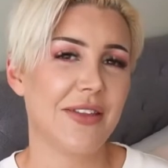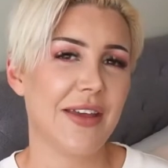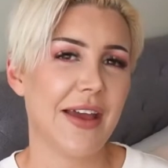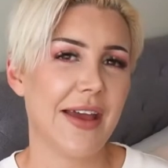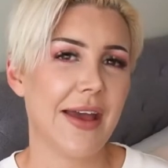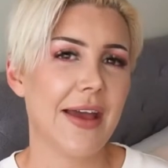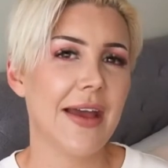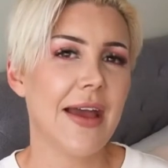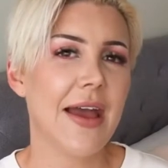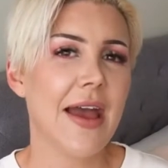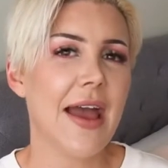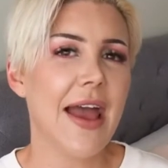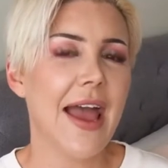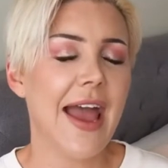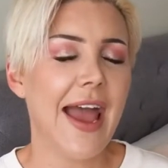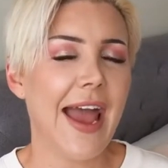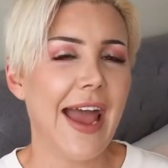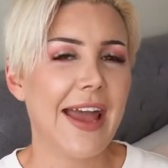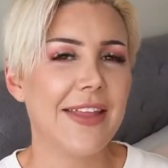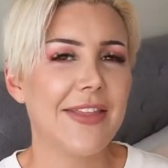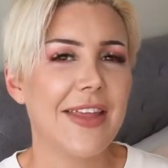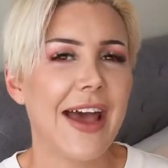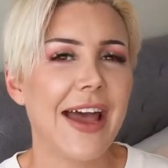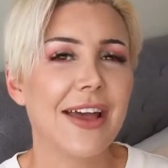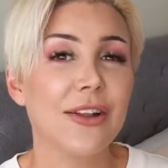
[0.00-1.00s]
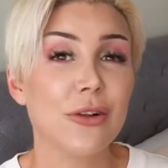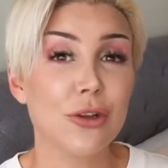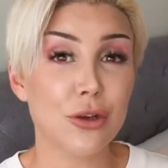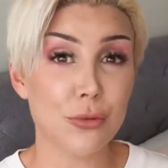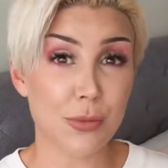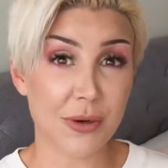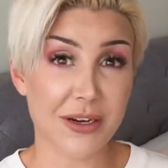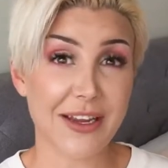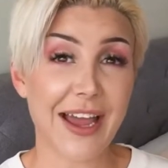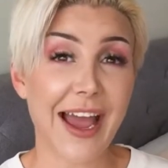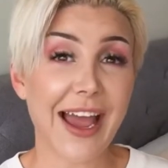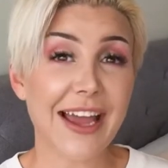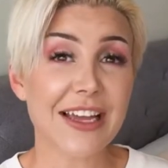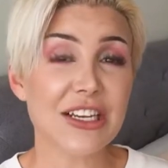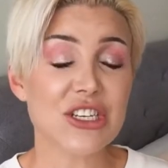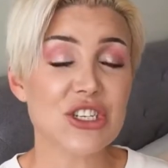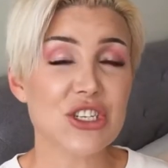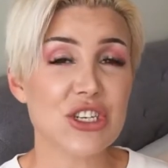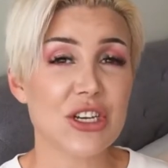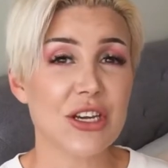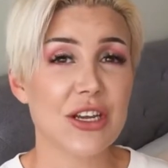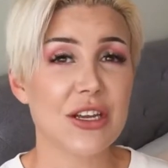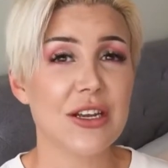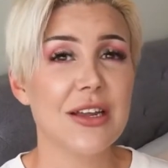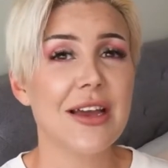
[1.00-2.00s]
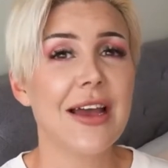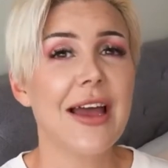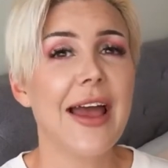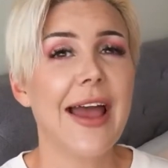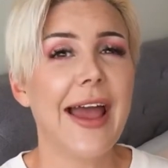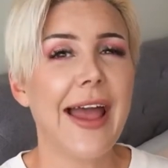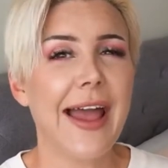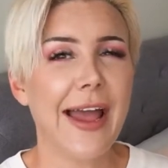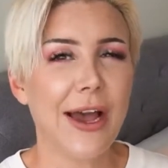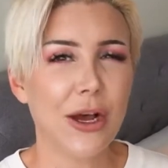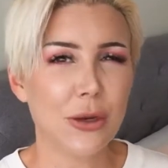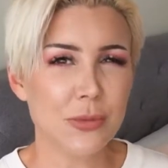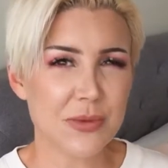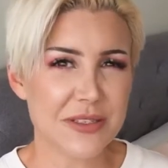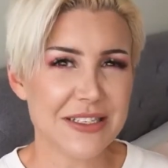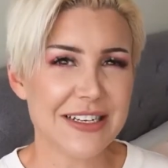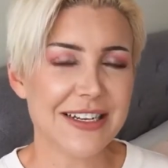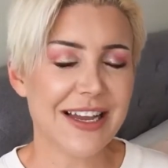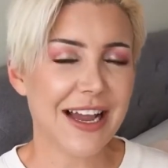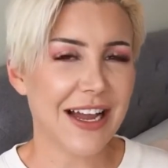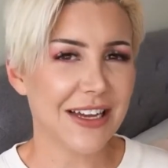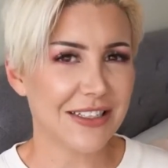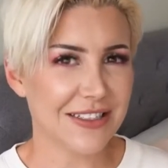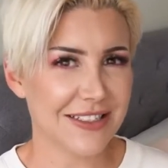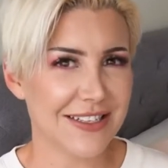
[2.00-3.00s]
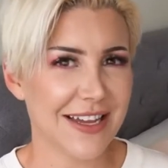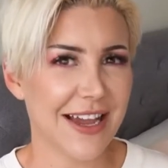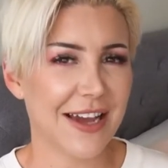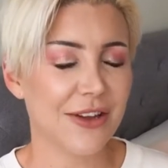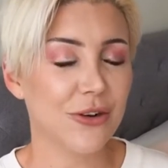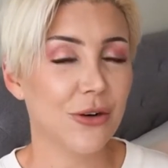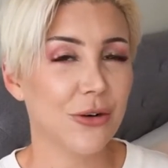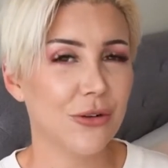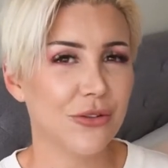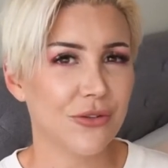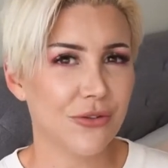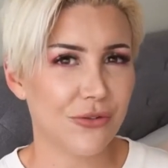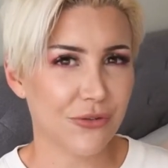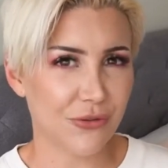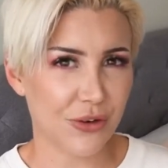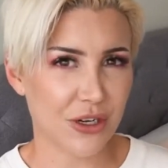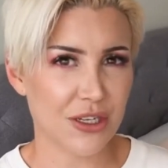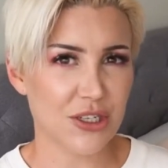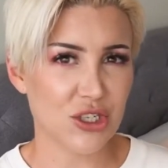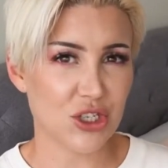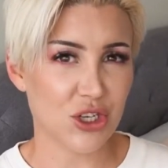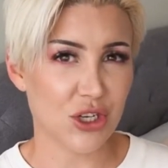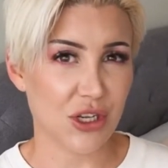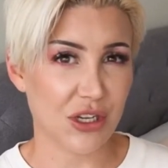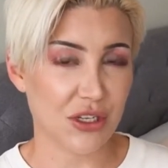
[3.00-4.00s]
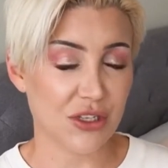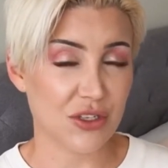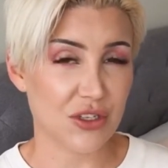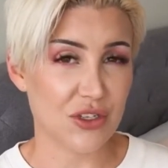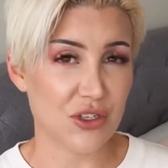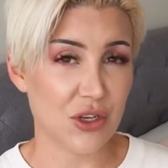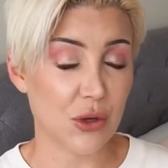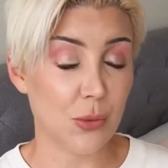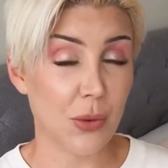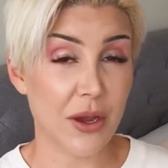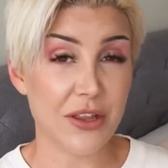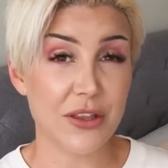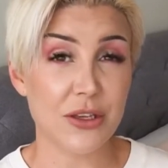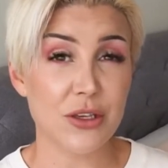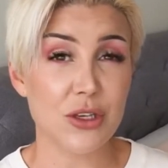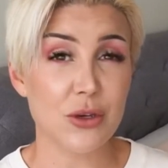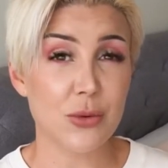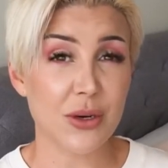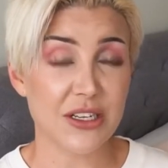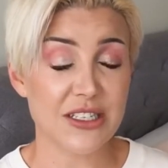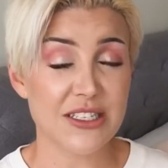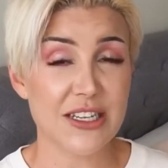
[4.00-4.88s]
there. And that lubrication helps to cut down on friction. So whether you are